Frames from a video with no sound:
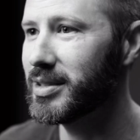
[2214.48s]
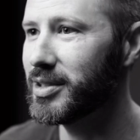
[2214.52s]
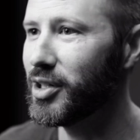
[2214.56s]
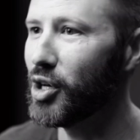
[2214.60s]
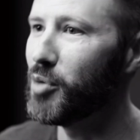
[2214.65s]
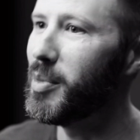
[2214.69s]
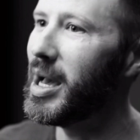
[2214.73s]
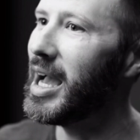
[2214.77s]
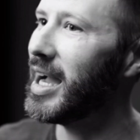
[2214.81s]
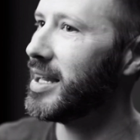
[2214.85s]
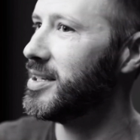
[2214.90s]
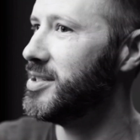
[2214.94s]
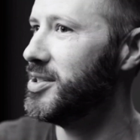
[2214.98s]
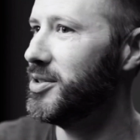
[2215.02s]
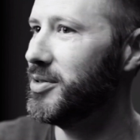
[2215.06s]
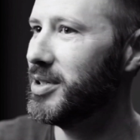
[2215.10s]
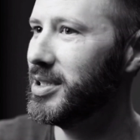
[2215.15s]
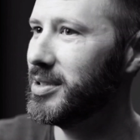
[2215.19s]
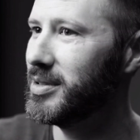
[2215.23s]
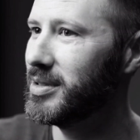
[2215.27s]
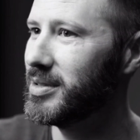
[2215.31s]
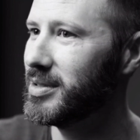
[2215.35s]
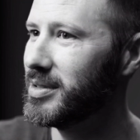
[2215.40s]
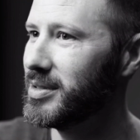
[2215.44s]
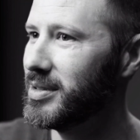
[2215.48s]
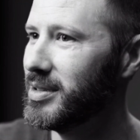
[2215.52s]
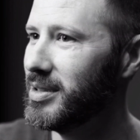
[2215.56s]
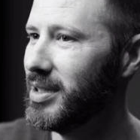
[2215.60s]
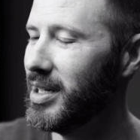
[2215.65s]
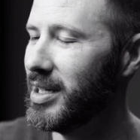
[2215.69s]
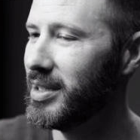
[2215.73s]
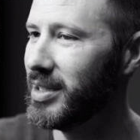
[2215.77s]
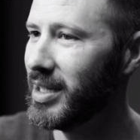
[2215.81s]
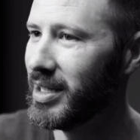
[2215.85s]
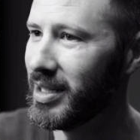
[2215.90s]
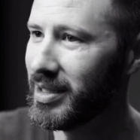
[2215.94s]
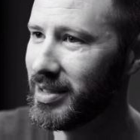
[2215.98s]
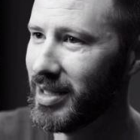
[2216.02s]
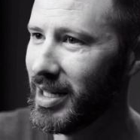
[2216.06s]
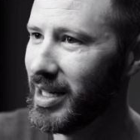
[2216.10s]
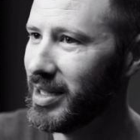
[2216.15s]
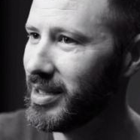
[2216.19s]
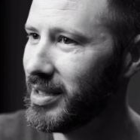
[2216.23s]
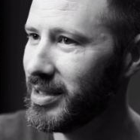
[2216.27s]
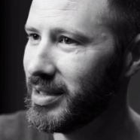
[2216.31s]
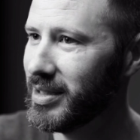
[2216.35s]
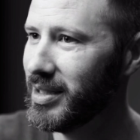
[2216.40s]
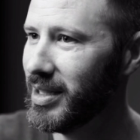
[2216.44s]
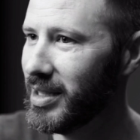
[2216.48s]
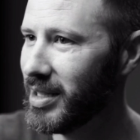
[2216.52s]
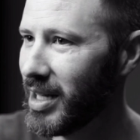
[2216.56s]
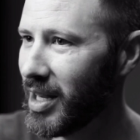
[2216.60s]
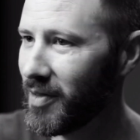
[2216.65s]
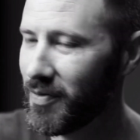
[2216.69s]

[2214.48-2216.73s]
go back to it. And then